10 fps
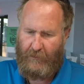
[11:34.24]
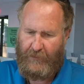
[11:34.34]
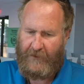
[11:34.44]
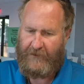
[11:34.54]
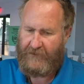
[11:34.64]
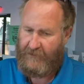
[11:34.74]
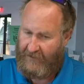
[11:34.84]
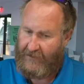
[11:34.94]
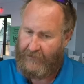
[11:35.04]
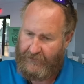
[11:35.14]
but your
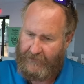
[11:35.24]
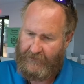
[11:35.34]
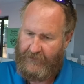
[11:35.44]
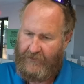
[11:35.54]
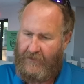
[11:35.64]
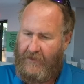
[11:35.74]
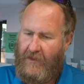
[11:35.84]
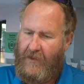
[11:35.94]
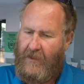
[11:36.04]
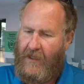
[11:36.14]
spouse
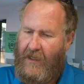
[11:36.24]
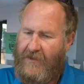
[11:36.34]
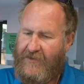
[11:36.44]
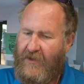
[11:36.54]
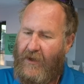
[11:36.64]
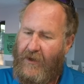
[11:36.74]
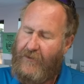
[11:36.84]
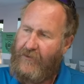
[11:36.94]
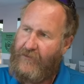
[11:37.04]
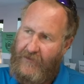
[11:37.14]
has
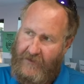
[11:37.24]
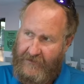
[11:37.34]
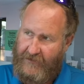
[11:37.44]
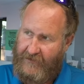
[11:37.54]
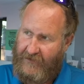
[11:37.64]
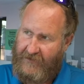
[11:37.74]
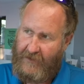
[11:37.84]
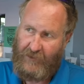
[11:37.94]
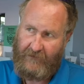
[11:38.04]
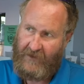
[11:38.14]
other things that they
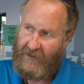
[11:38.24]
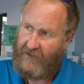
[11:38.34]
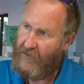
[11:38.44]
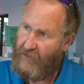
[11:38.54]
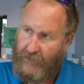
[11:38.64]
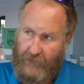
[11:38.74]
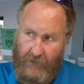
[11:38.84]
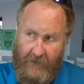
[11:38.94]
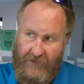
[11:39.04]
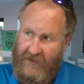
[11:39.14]
provide
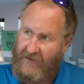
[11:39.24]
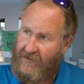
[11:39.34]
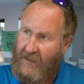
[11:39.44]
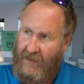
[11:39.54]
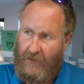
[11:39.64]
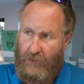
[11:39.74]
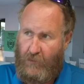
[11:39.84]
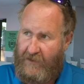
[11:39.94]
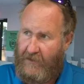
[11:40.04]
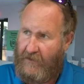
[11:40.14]
throughout the entire
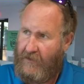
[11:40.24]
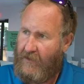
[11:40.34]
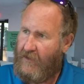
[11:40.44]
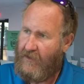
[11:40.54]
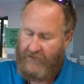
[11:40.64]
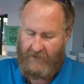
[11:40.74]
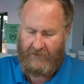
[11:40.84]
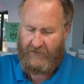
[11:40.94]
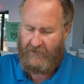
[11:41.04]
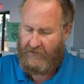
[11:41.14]
week. Wow.
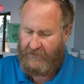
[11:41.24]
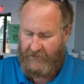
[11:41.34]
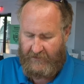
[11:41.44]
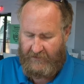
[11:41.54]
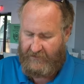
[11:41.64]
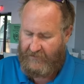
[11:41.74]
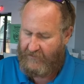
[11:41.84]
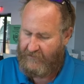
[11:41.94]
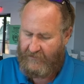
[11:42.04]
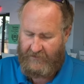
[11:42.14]
There's luncheons,
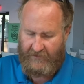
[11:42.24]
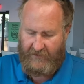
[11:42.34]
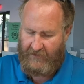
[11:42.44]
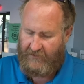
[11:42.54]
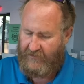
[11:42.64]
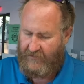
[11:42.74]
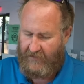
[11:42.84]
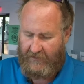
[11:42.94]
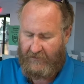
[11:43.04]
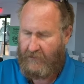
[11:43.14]
there's things
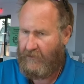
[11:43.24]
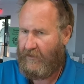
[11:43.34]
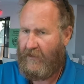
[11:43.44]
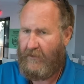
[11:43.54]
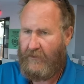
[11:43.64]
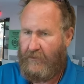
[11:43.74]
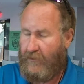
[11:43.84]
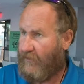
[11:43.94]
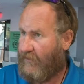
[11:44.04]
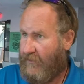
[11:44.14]
like learning how to
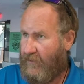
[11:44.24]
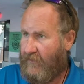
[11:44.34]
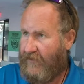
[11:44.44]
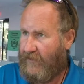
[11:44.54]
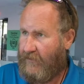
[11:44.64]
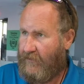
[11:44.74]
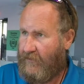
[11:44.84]
cook in an RV,